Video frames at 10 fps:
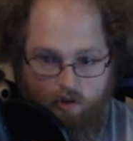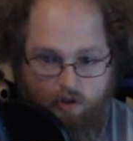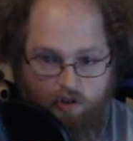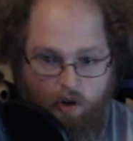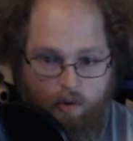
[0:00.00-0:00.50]

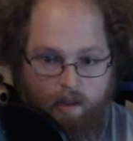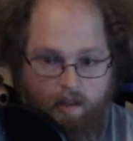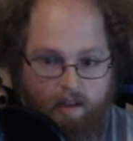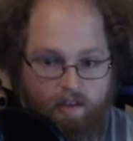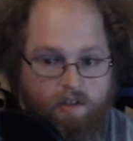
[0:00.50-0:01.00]
show that
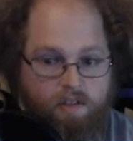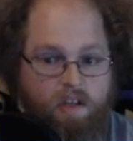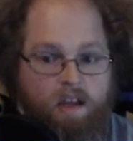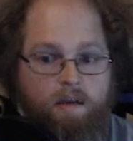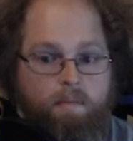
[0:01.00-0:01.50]
like
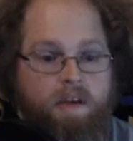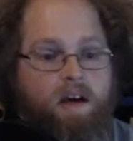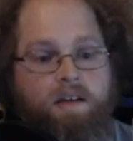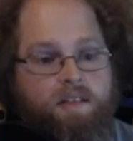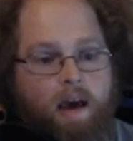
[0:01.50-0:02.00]

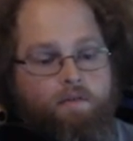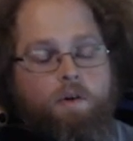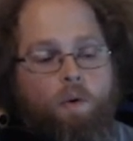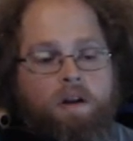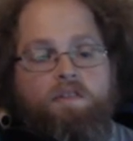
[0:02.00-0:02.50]
because every
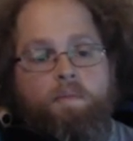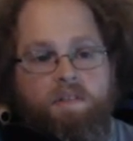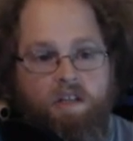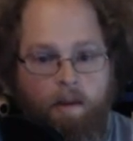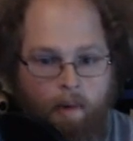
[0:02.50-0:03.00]
one of them is
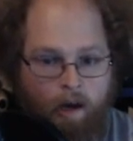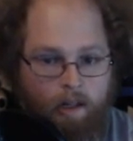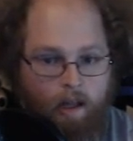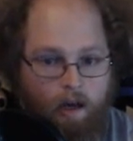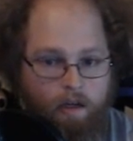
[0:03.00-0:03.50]
going to
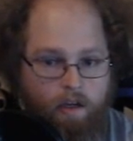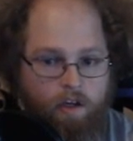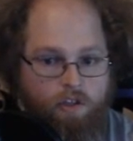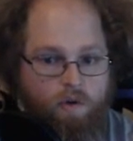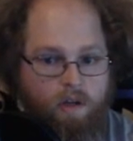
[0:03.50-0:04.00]
monologue,
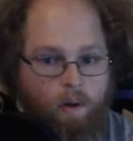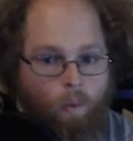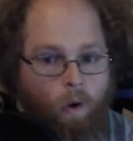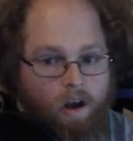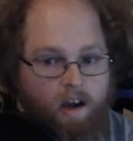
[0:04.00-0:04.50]
you can
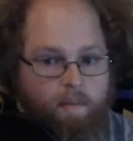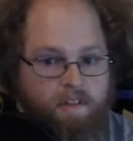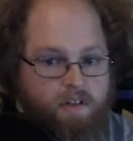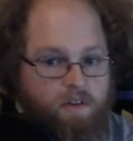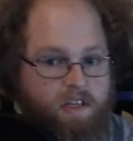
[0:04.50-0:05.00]
walk up
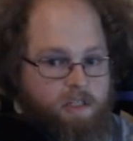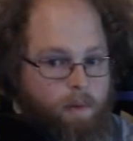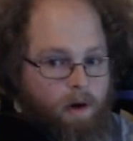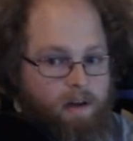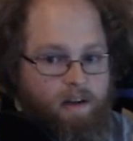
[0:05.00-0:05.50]
until they
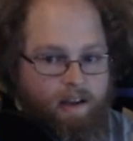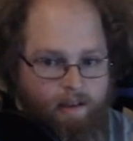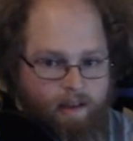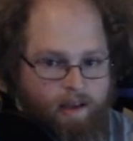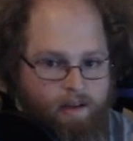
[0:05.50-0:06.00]
spawn,
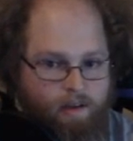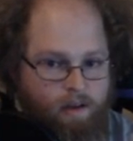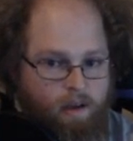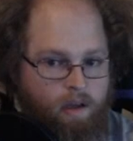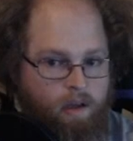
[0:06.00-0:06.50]
and then
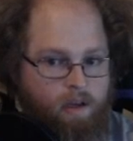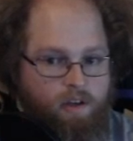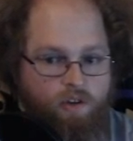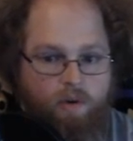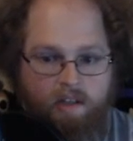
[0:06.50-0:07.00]

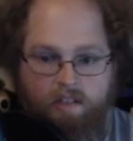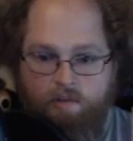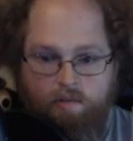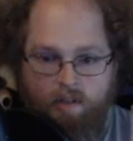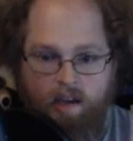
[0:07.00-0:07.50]
you can
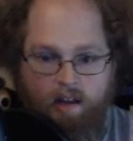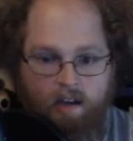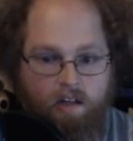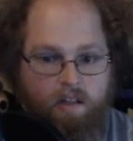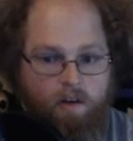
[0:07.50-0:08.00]
get a
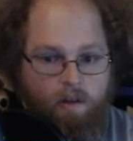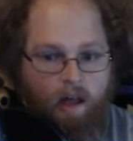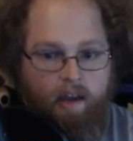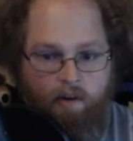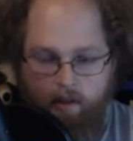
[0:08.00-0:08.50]
clear
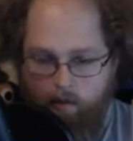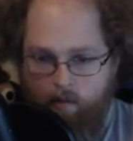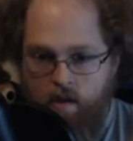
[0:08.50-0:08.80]
line on them.